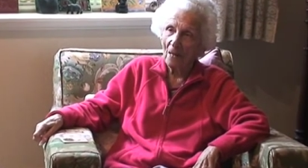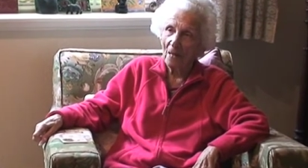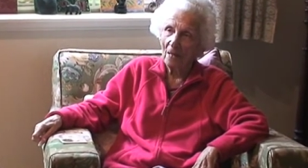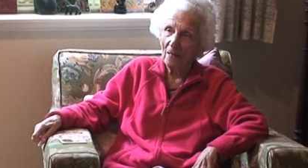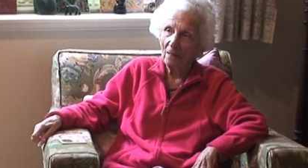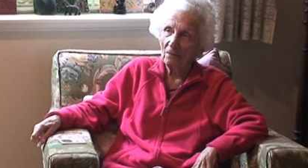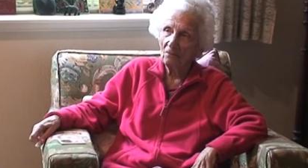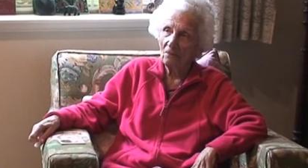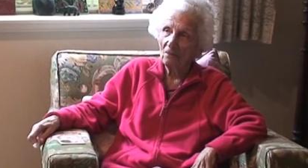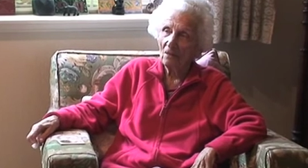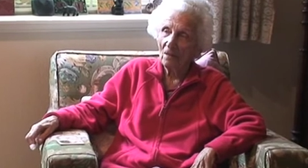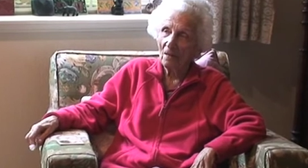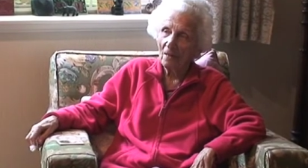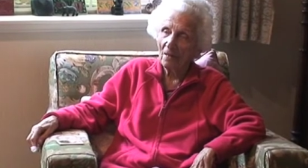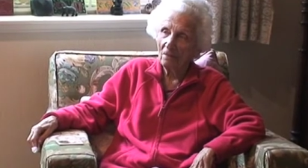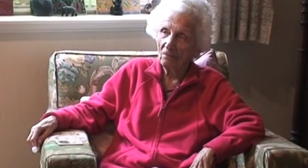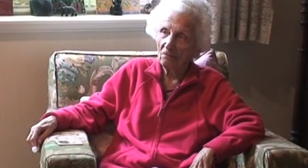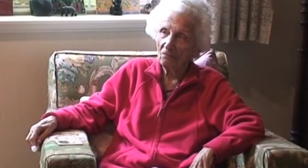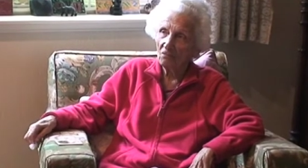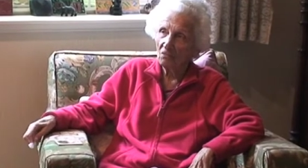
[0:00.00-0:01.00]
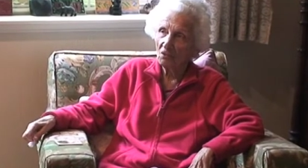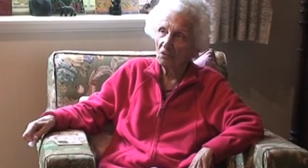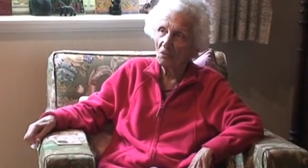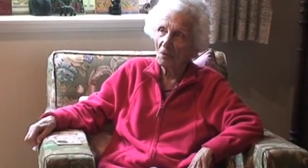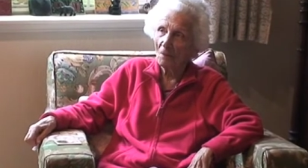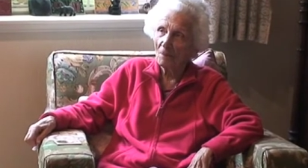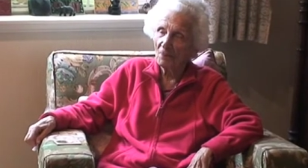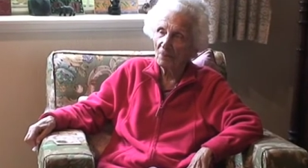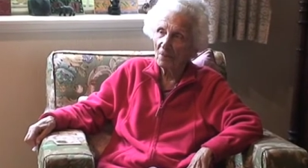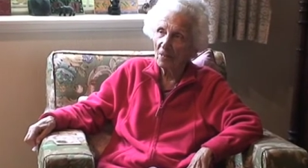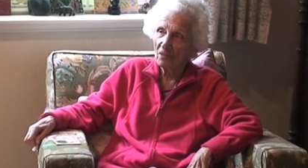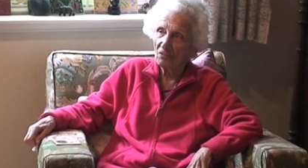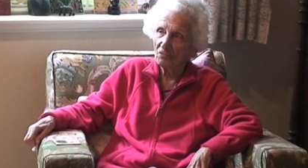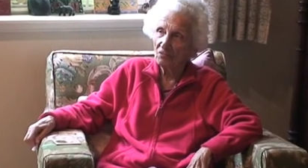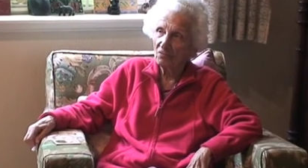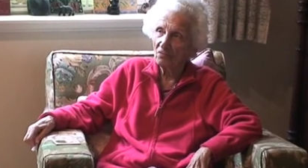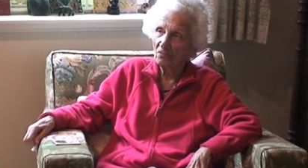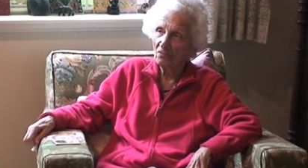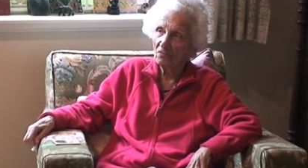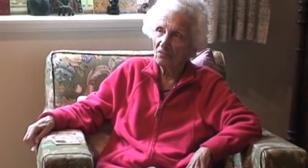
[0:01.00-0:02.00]
And I had 2
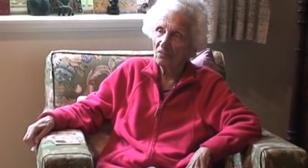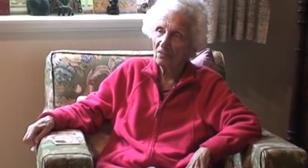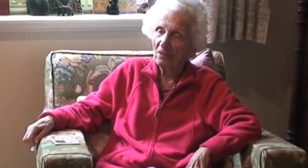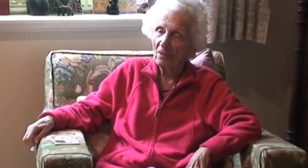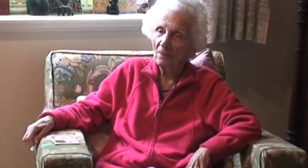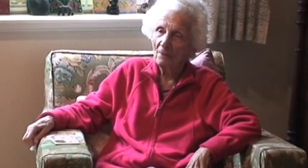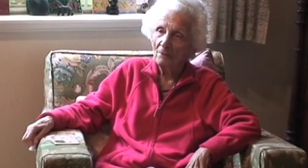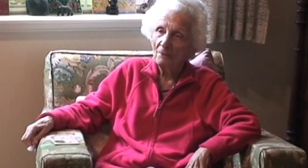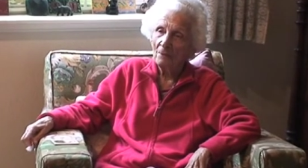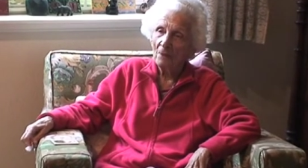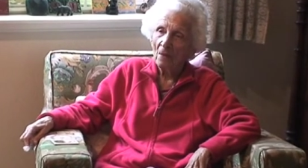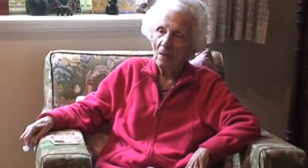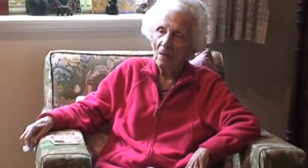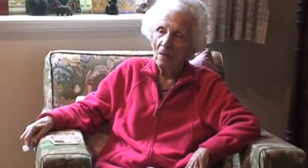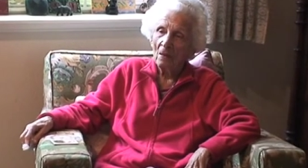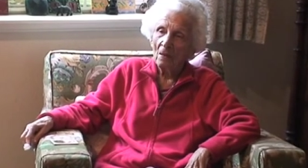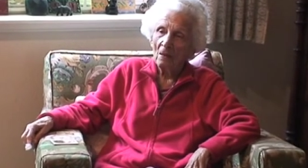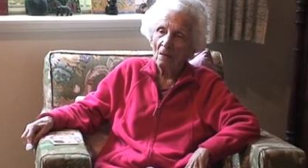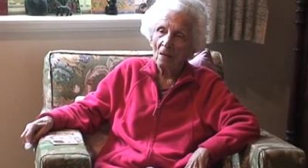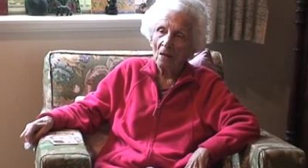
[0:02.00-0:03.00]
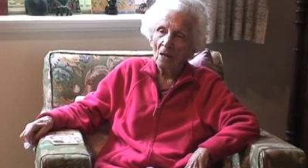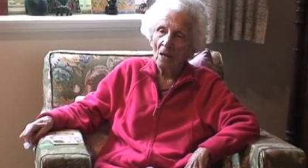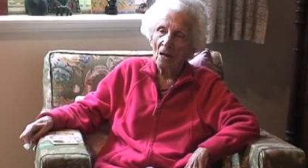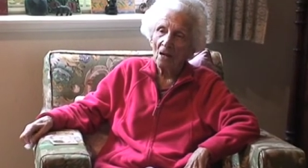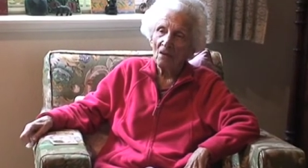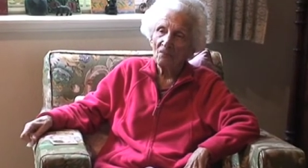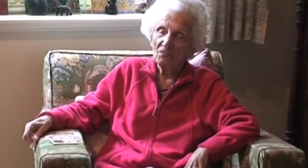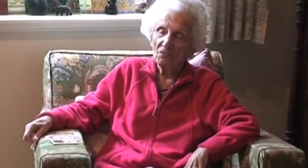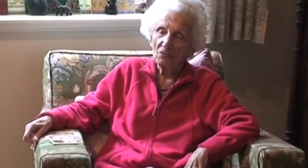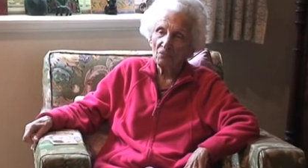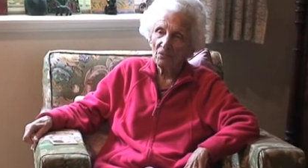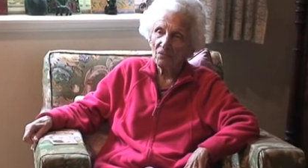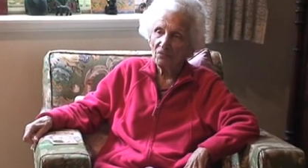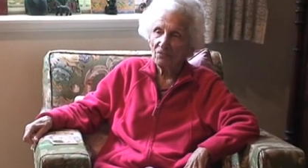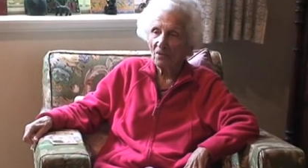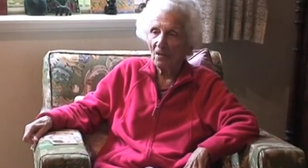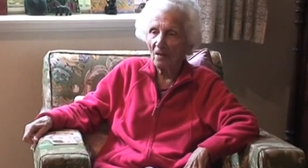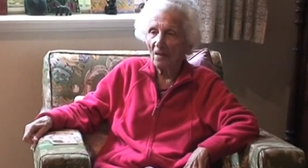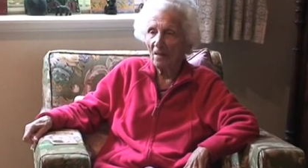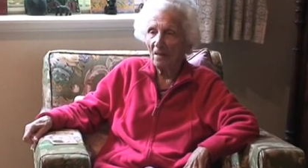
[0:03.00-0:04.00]
operations, after
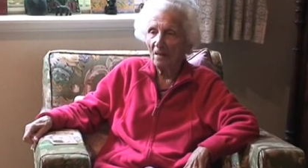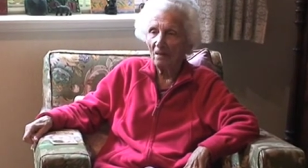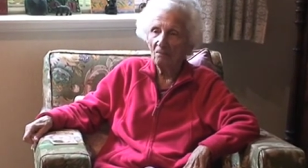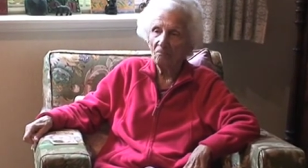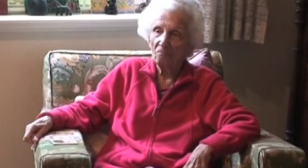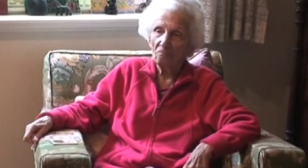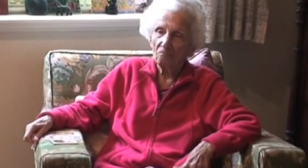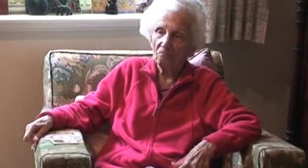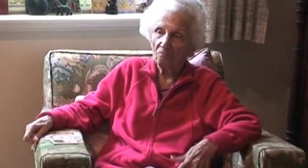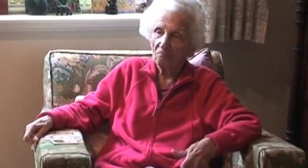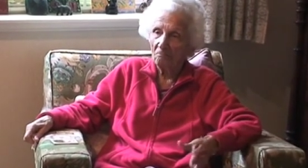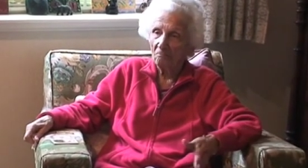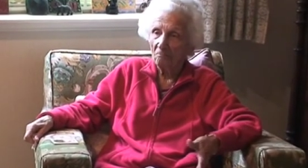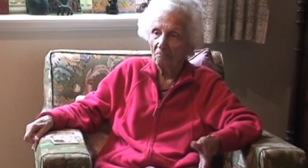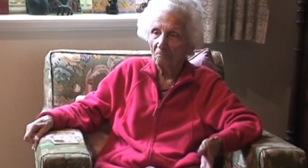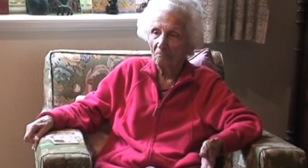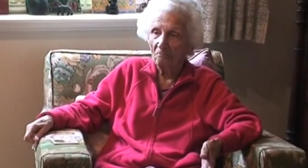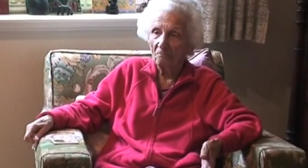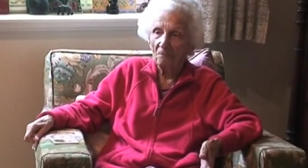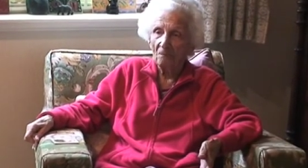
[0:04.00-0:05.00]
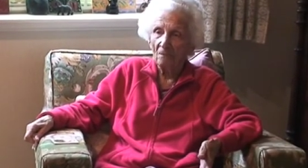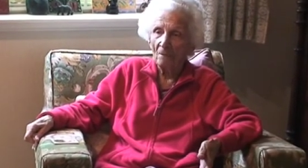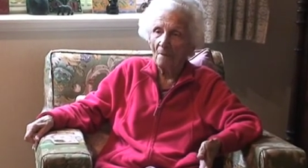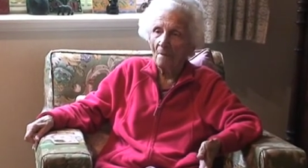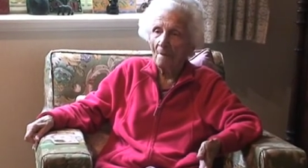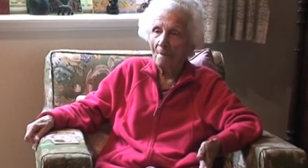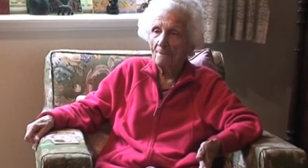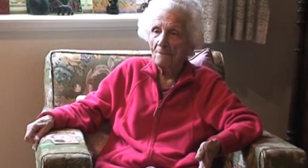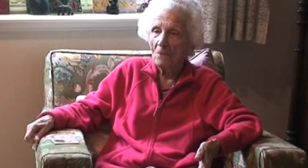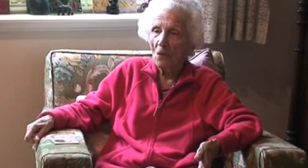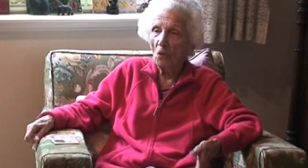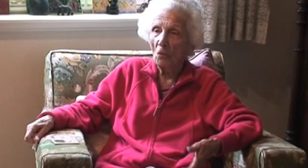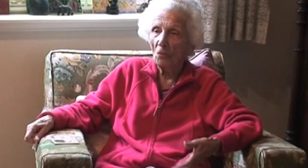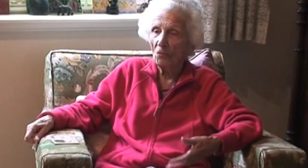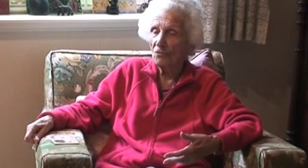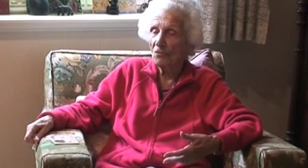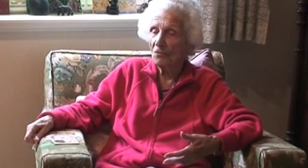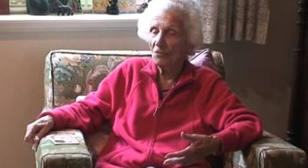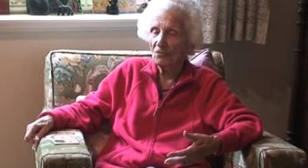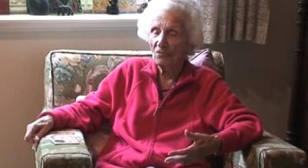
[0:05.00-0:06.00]
which I had all
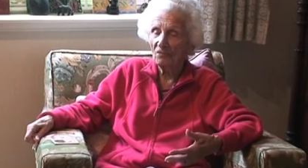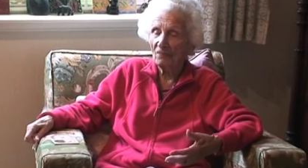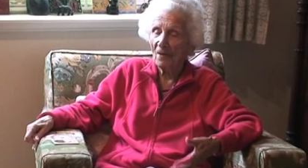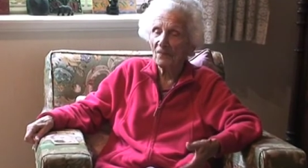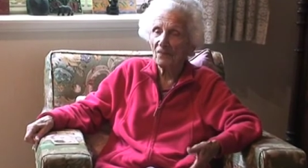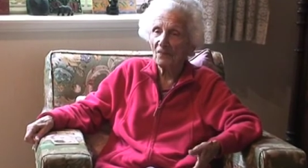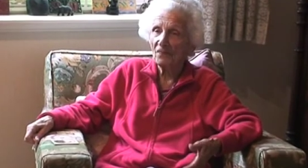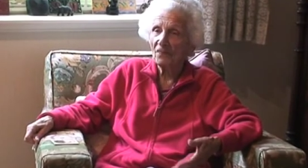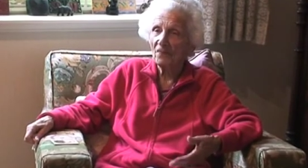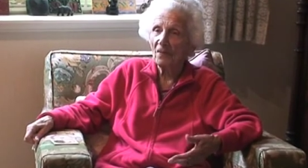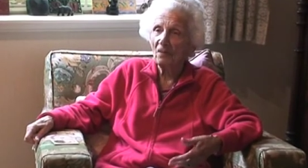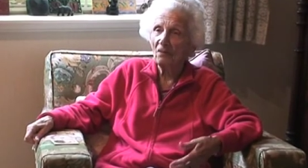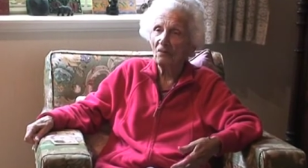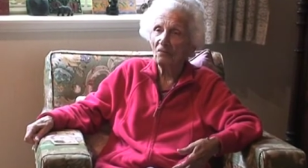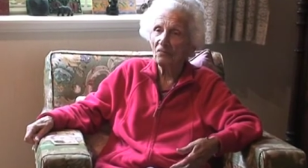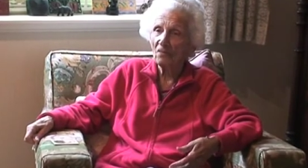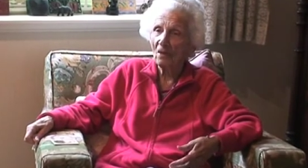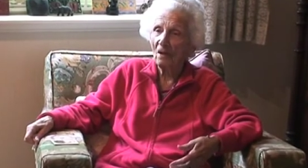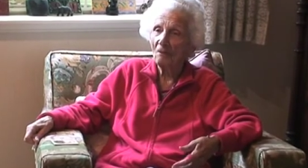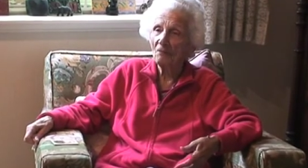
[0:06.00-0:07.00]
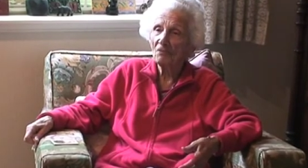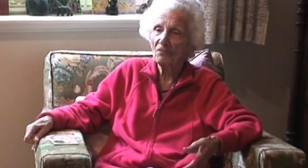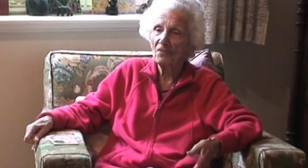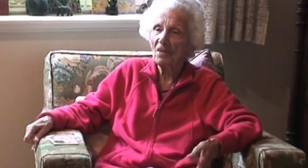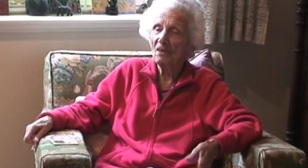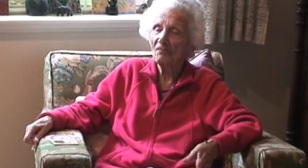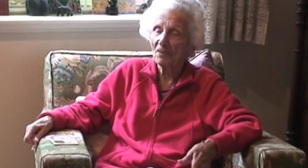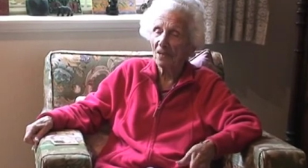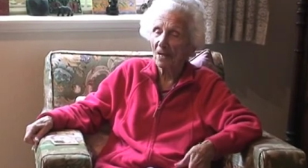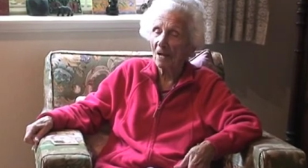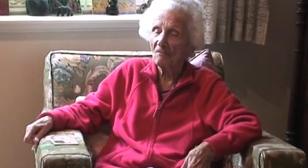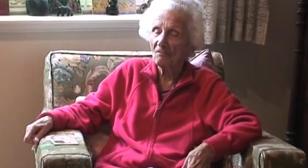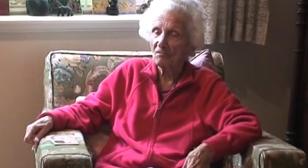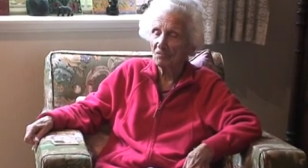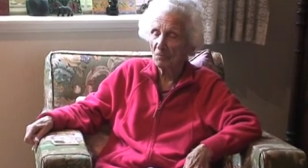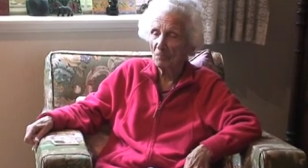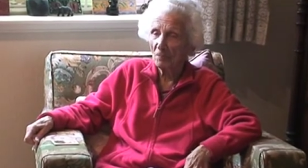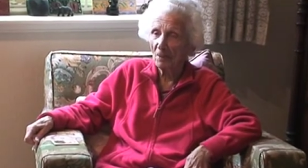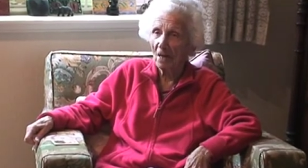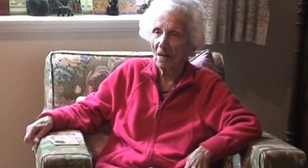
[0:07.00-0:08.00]
sorts of other things. I was never
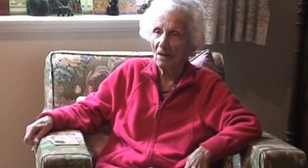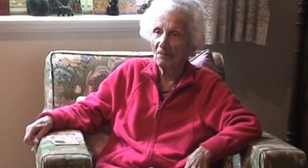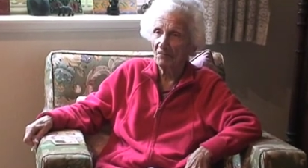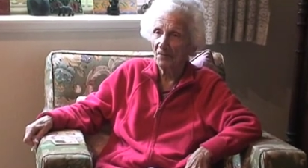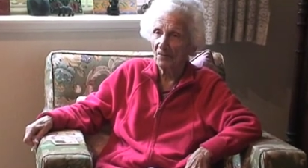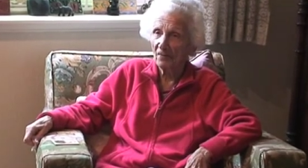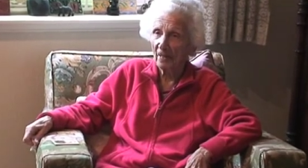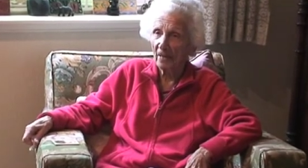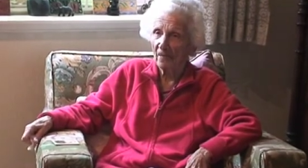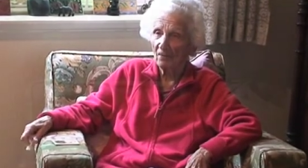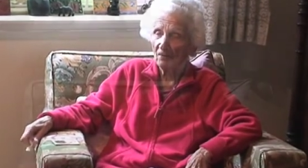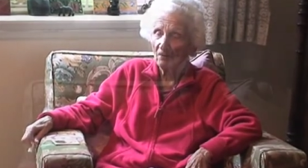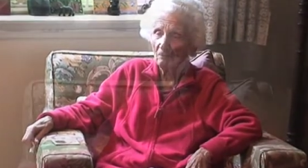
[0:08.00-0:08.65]
comfortable after that.